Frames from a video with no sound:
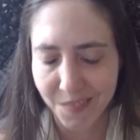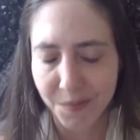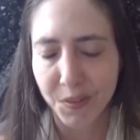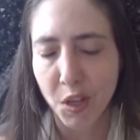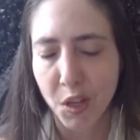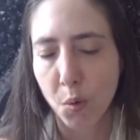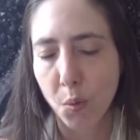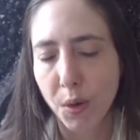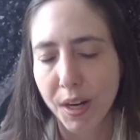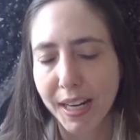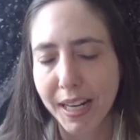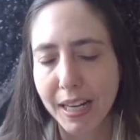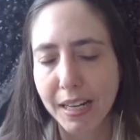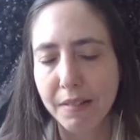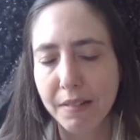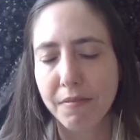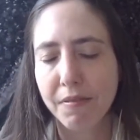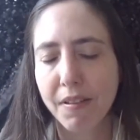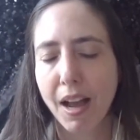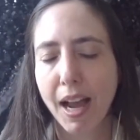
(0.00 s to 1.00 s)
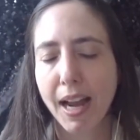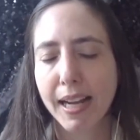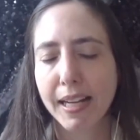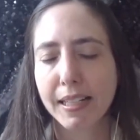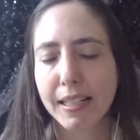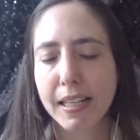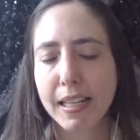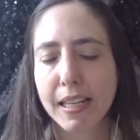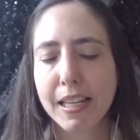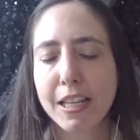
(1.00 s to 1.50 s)
We invite
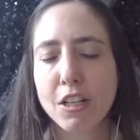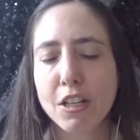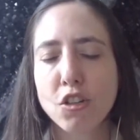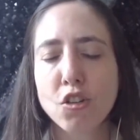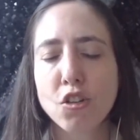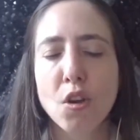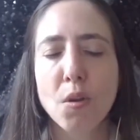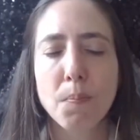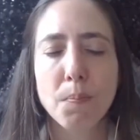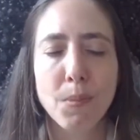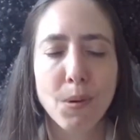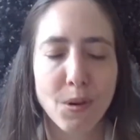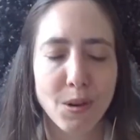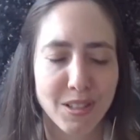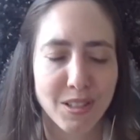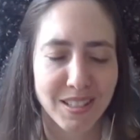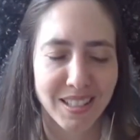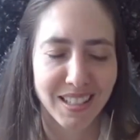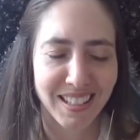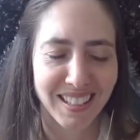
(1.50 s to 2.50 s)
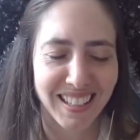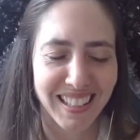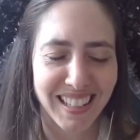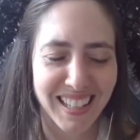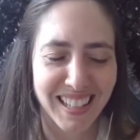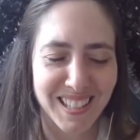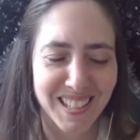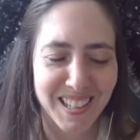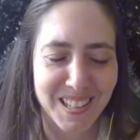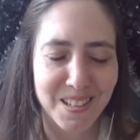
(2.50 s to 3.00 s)
each person,
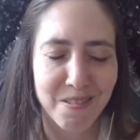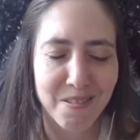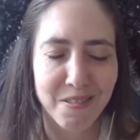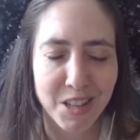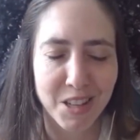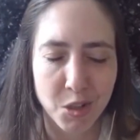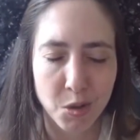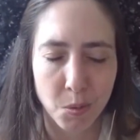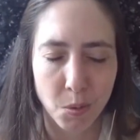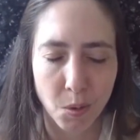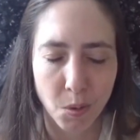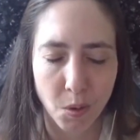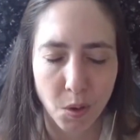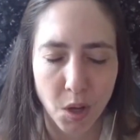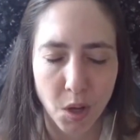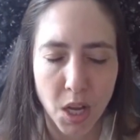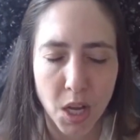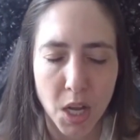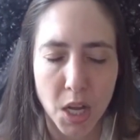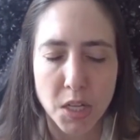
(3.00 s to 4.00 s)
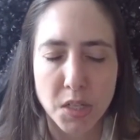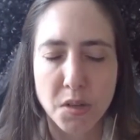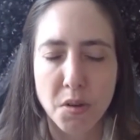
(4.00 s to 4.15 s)
each individual, to